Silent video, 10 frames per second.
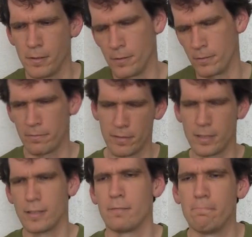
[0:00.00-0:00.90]
you know,
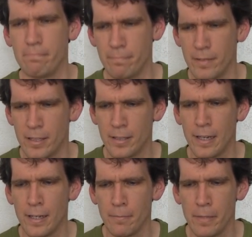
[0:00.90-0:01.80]

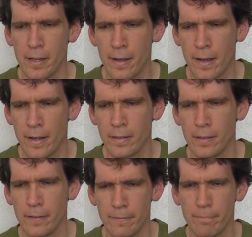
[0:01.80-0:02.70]
stayed
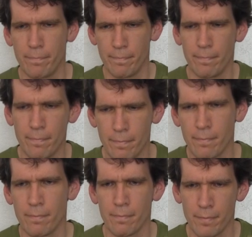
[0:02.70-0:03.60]
behind and
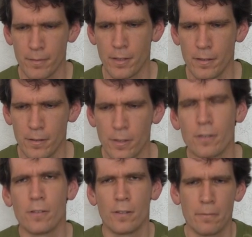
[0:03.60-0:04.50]

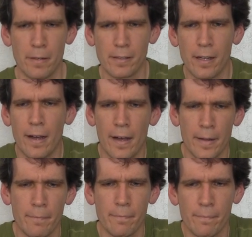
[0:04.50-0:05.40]
t- took my
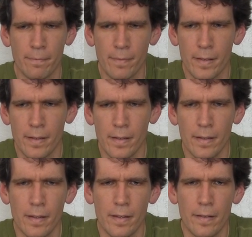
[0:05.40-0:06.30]
time
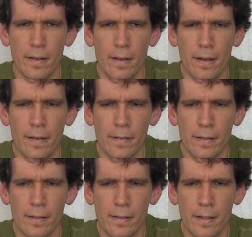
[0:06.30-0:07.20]
uh,
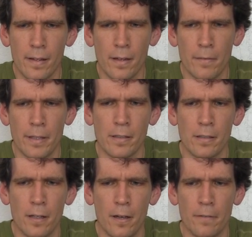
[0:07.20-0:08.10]
getting all my
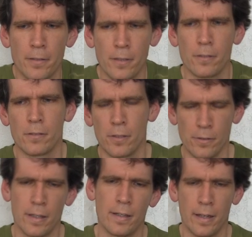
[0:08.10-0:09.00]
stuff so,
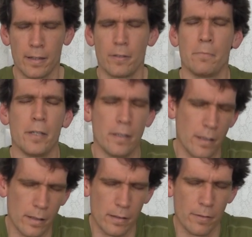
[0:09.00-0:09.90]
so that I could be
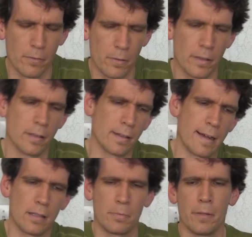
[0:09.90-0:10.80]
the one of the
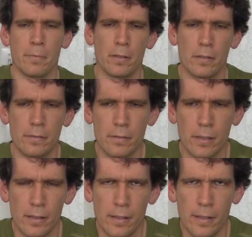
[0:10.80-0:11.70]
last people
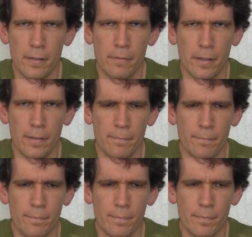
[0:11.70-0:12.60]
to leave. And